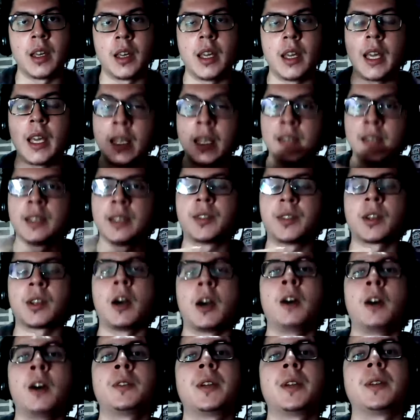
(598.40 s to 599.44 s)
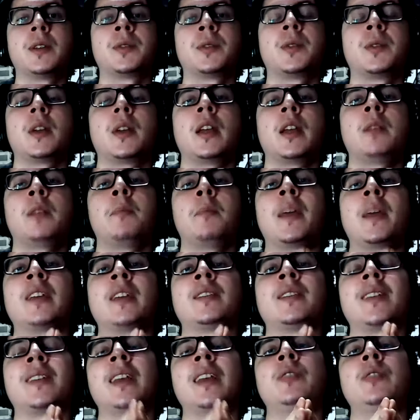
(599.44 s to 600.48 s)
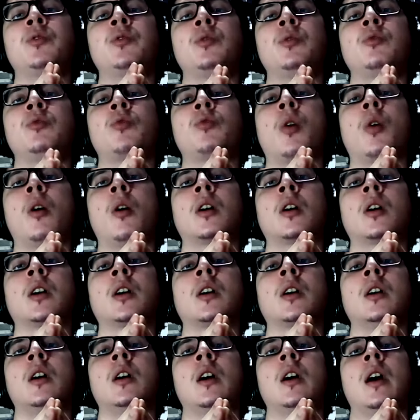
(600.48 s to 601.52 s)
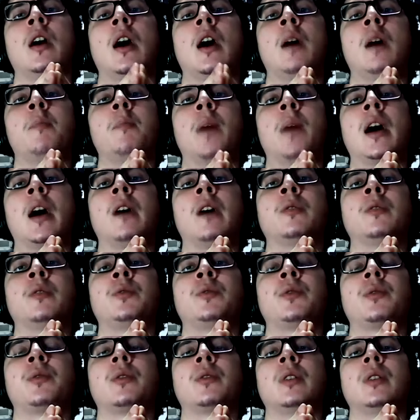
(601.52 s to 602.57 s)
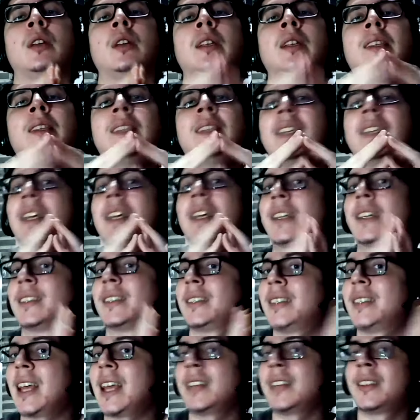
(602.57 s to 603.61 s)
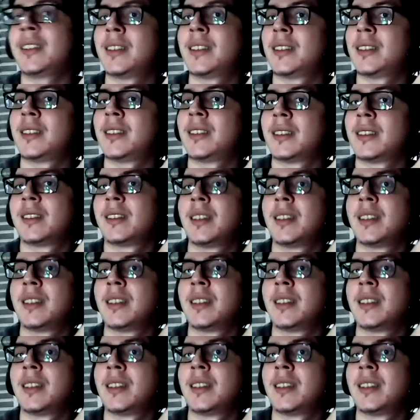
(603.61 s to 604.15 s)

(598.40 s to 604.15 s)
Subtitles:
In this context, it makes sense to talk about the excess